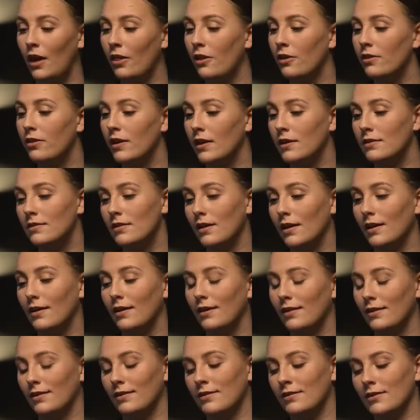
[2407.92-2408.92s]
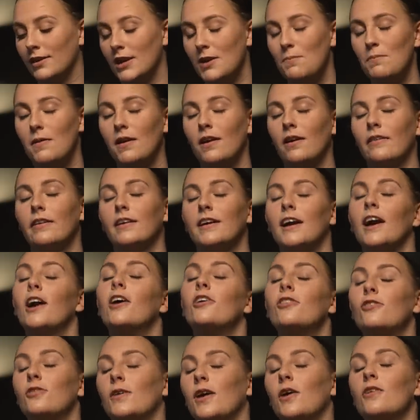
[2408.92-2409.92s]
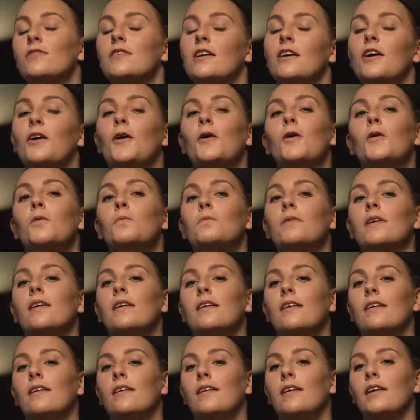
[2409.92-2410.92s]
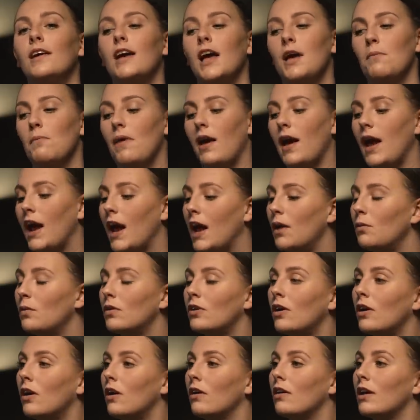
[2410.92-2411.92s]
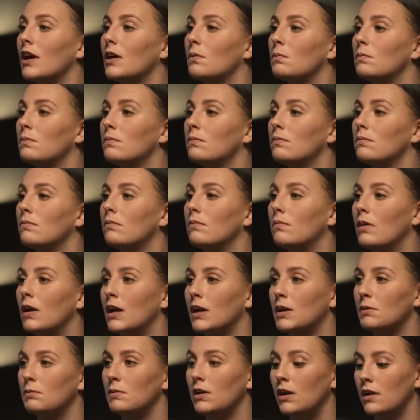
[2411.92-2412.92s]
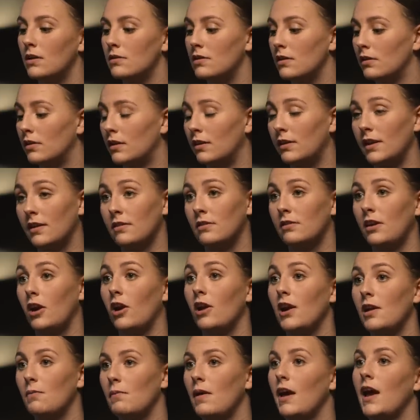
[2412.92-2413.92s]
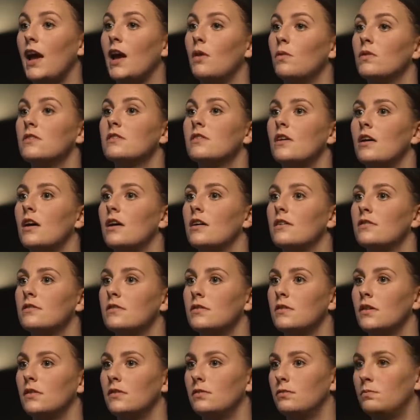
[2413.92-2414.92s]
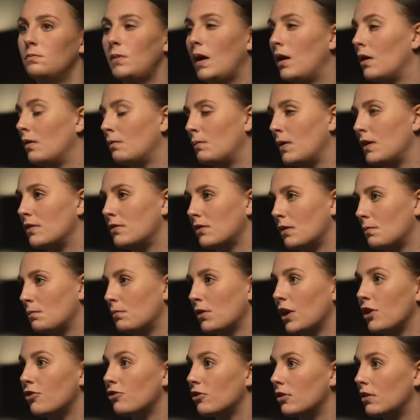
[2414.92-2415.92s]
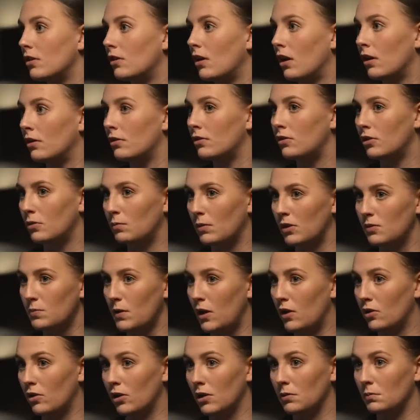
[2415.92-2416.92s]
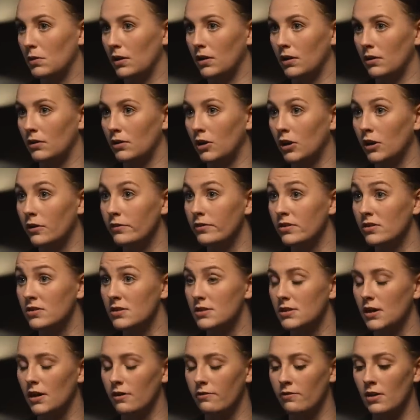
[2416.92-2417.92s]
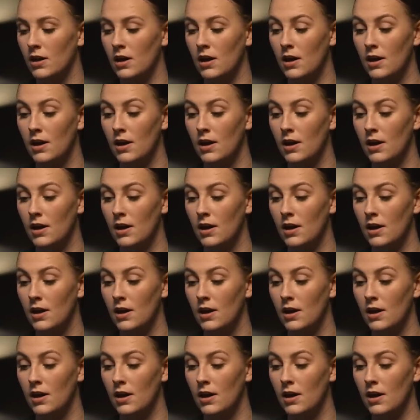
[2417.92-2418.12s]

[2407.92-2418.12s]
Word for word: Other things like sleeping on the couch when I was at home and my hand would curl up um, because the dexterity of my hand was lost ba based on pressure onto my spinal cord, my nerves and stuff.